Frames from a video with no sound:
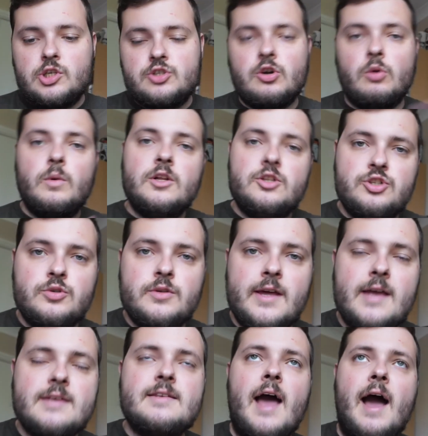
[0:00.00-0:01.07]
So we'll do
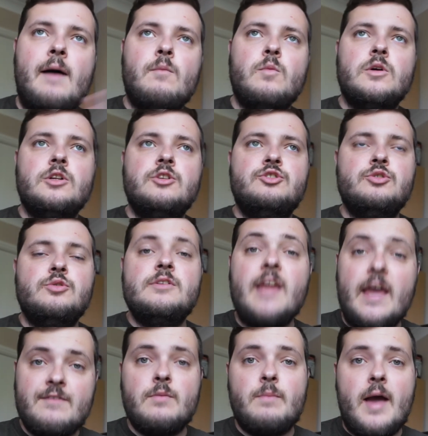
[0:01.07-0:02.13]
this and we'll do
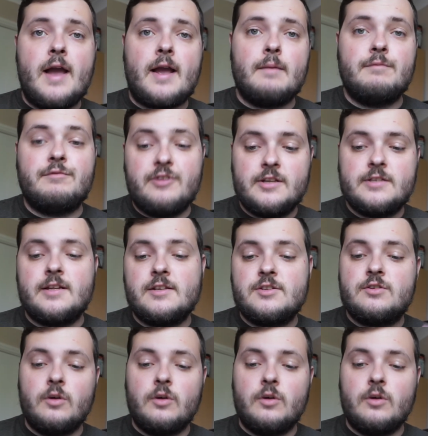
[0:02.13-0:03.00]
David Beckham, for instance.